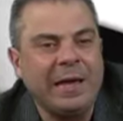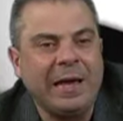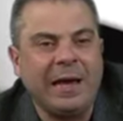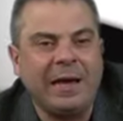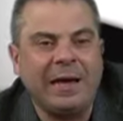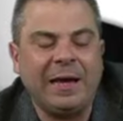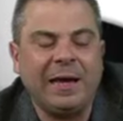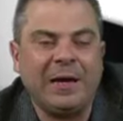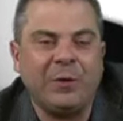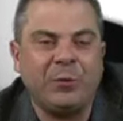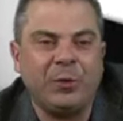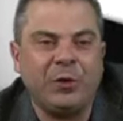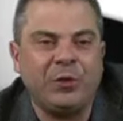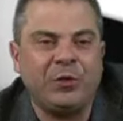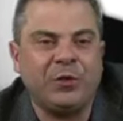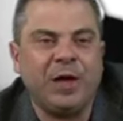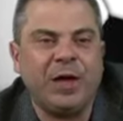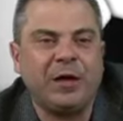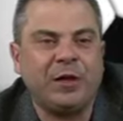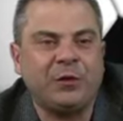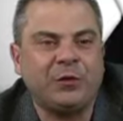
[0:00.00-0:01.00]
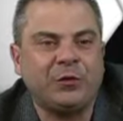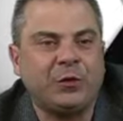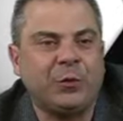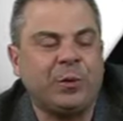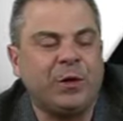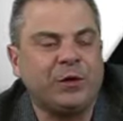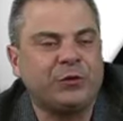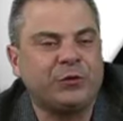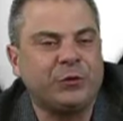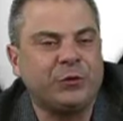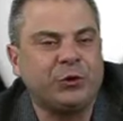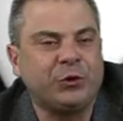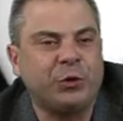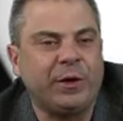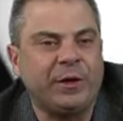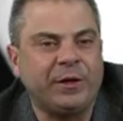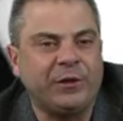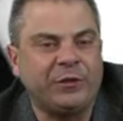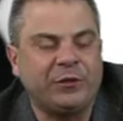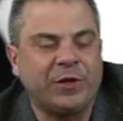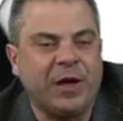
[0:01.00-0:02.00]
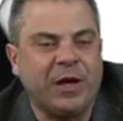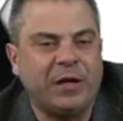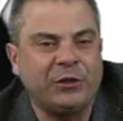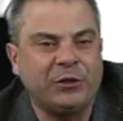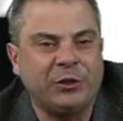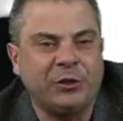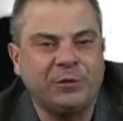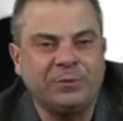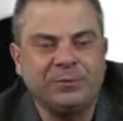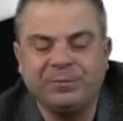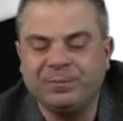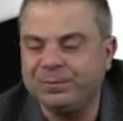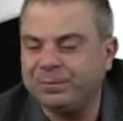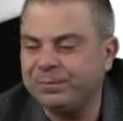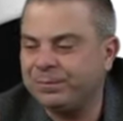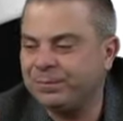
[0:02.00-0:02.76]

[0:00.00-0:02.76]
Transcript: And again, we thank you so much for joining us, Nigel.